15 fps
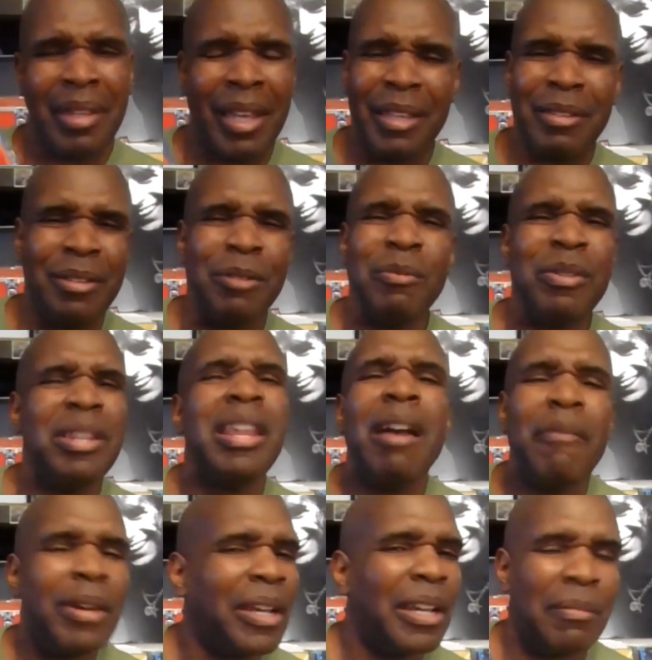And you
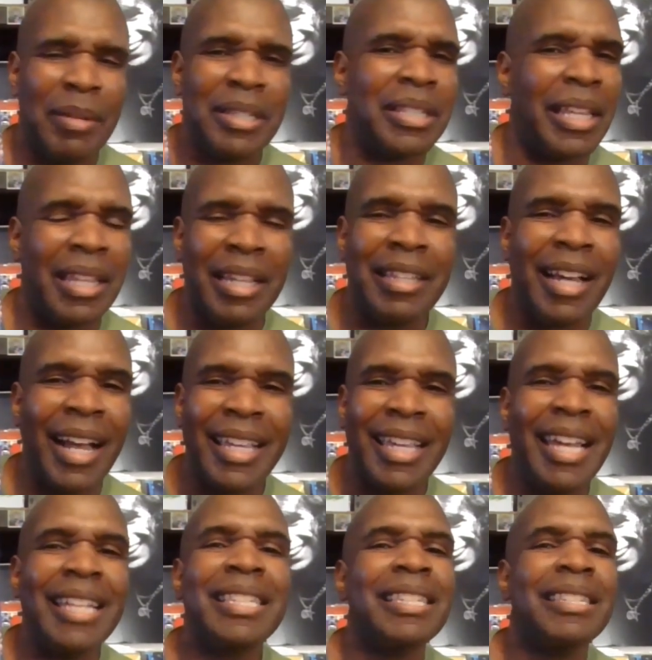never hear me say that. I
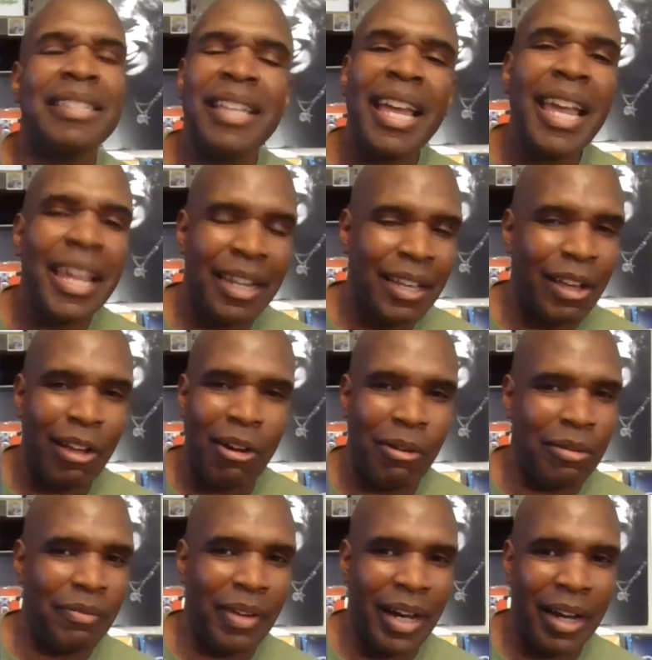can't stand
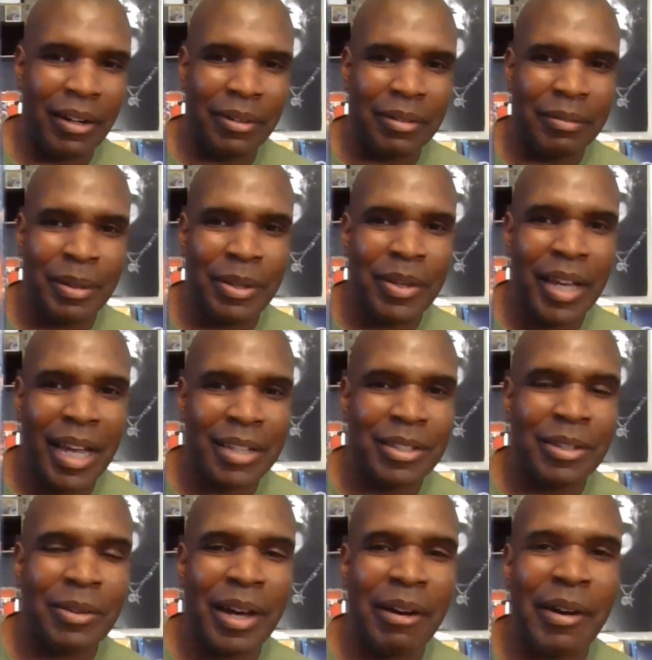colored vinyl. I mean, you guys
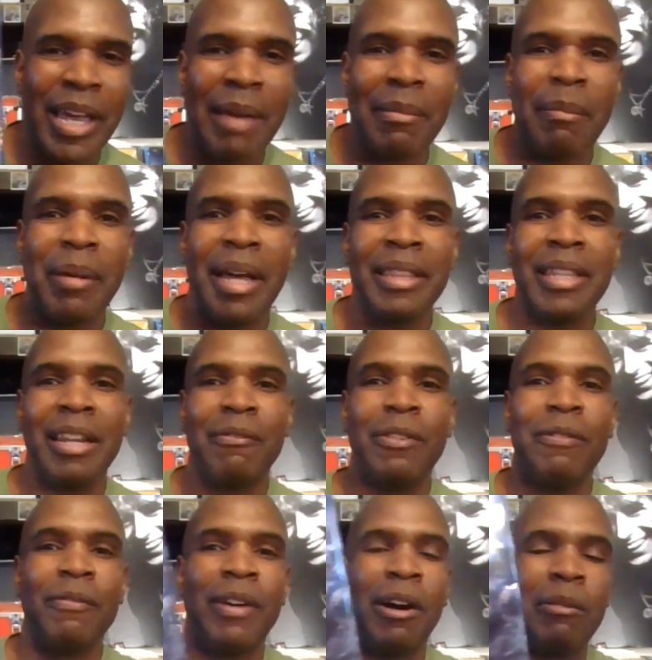know how I am about that if
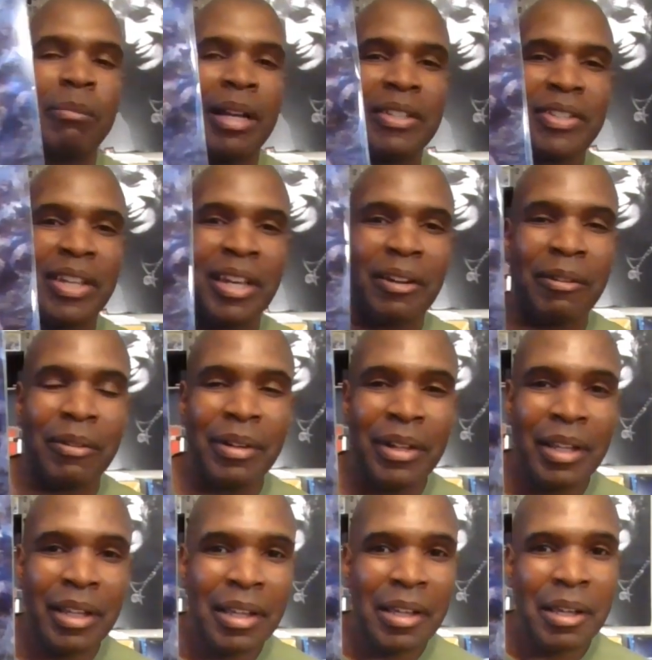you follow my channel,
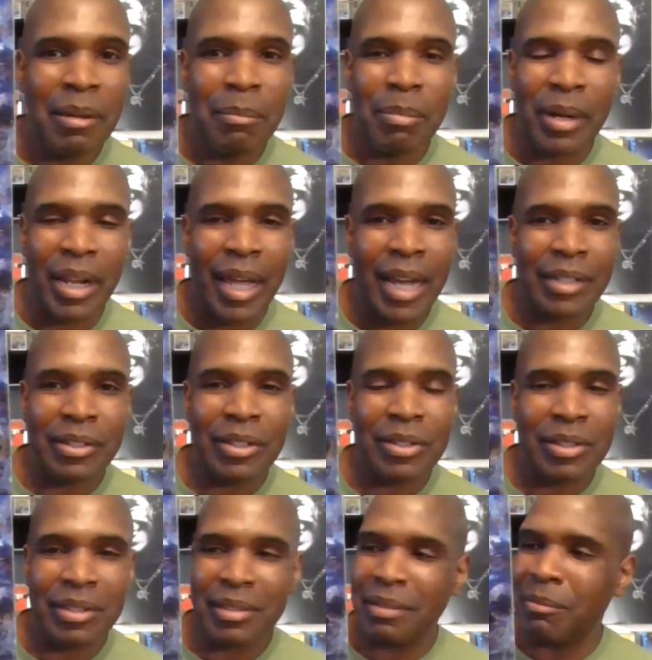but I actually
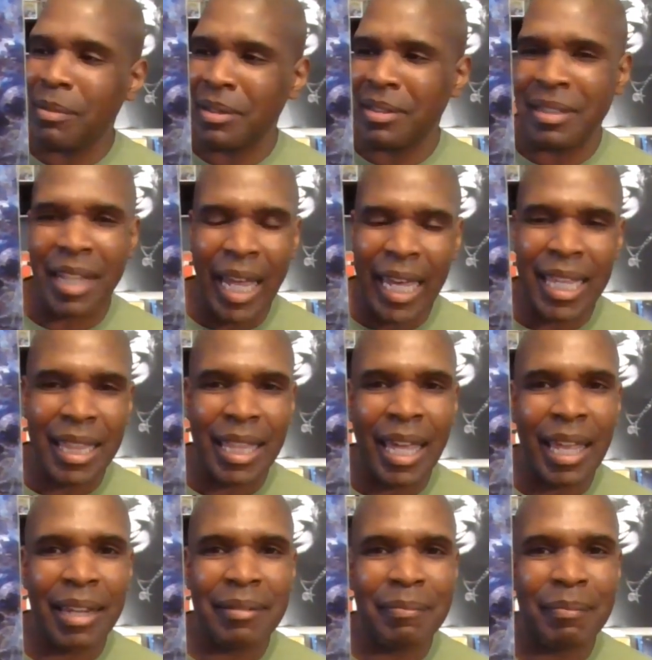like
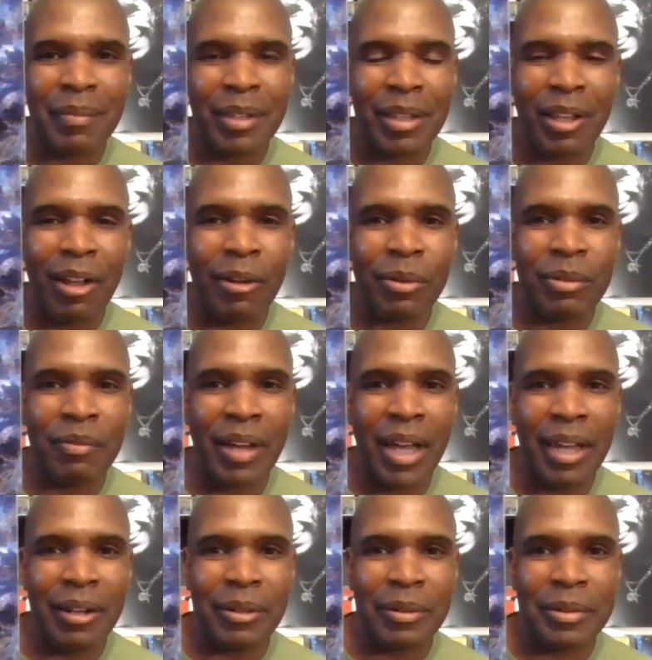that colored
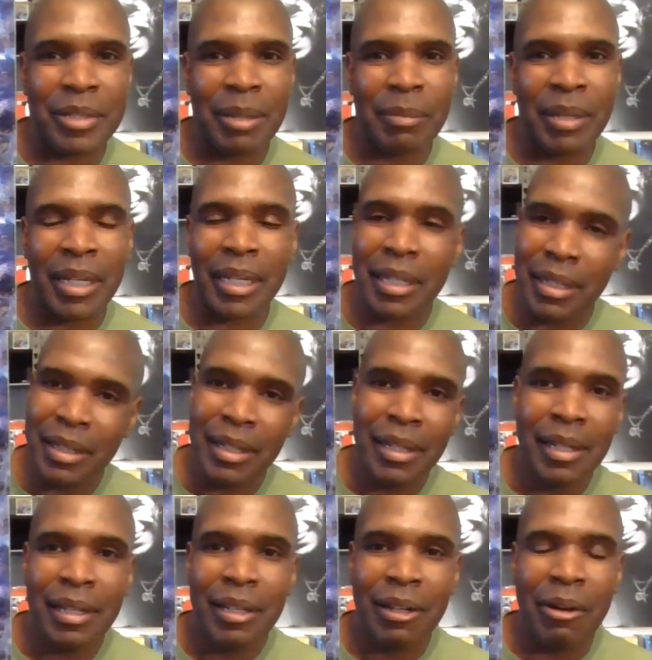vinyl. So I'm like,
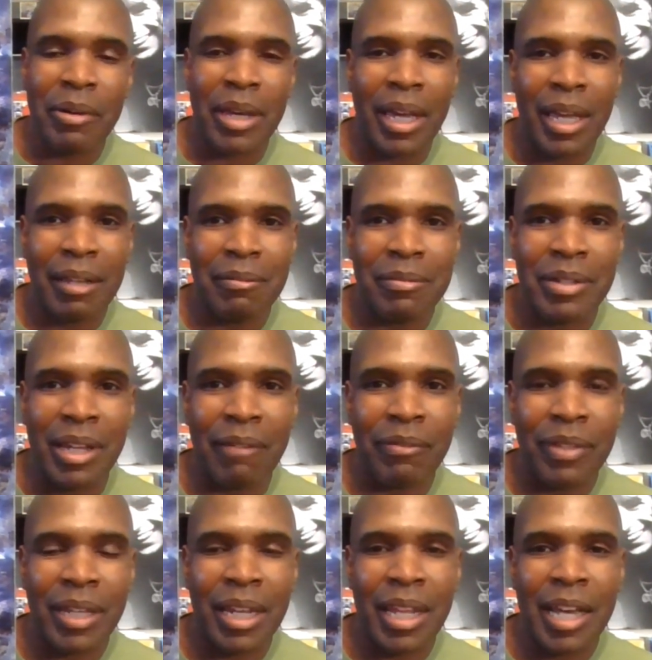okay,
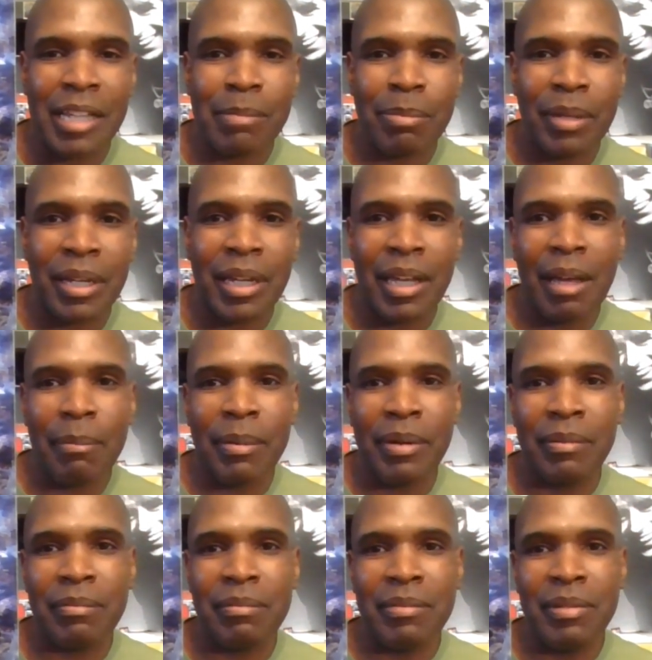definitely a nice pickup
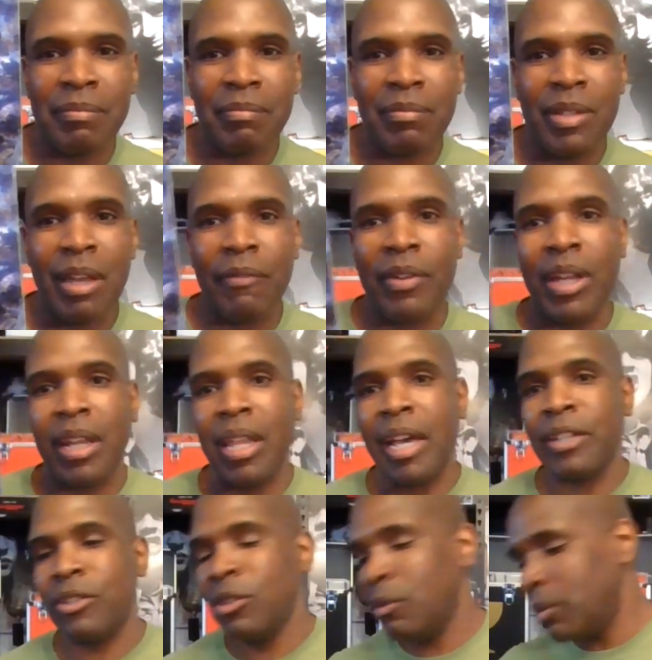and definitely a
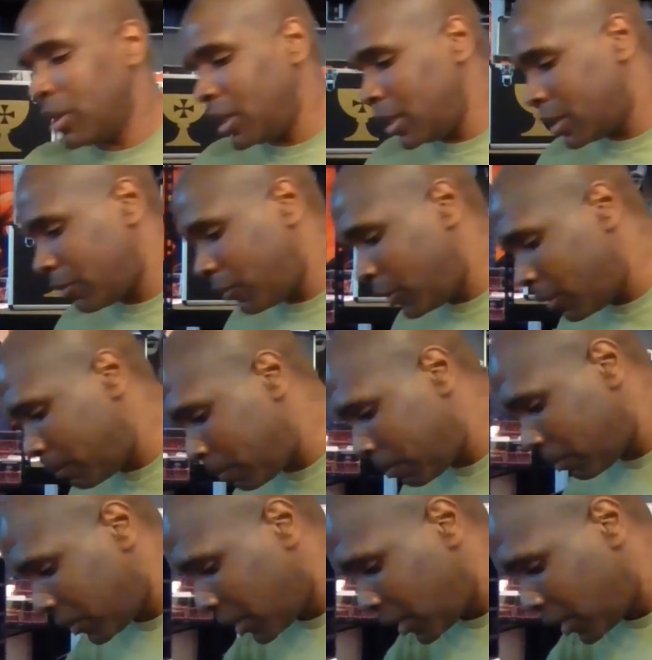nice new release from